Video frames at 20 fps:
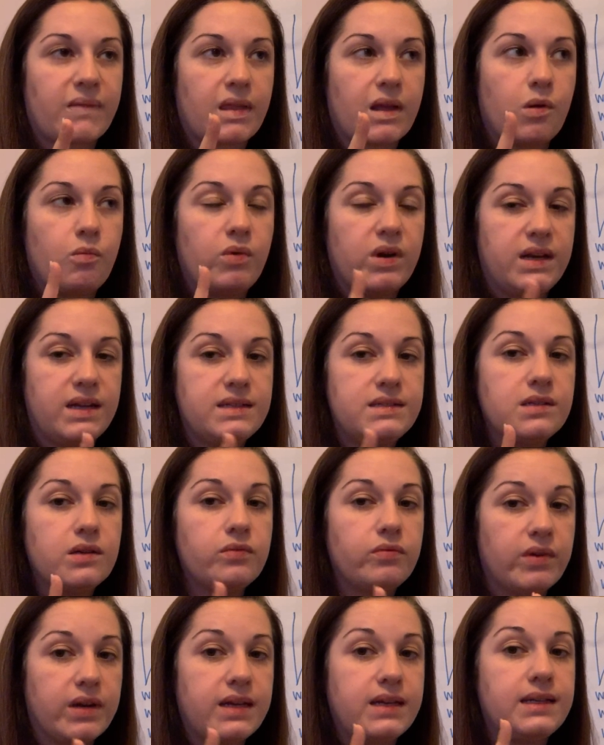when it's a
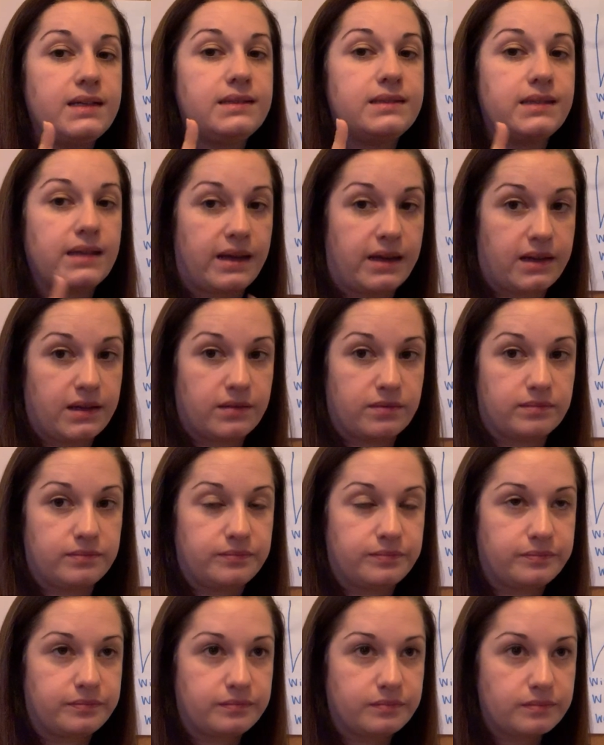rainy day
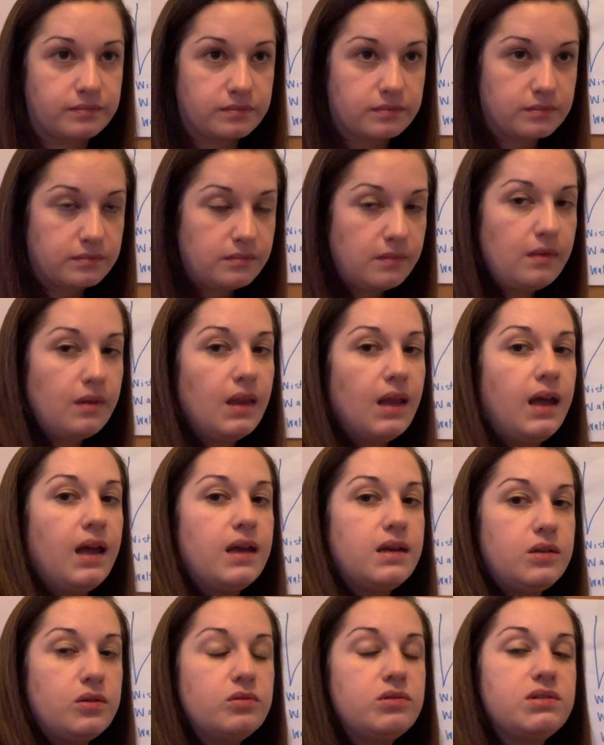
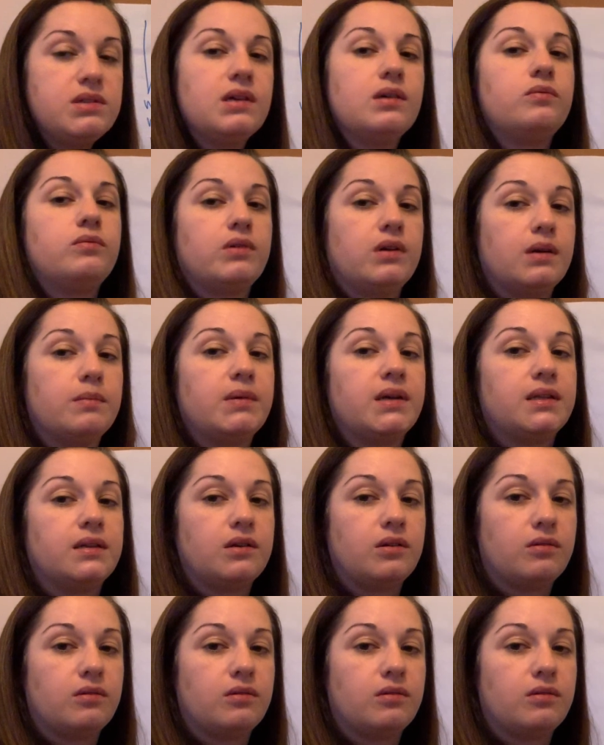and you see a worm on the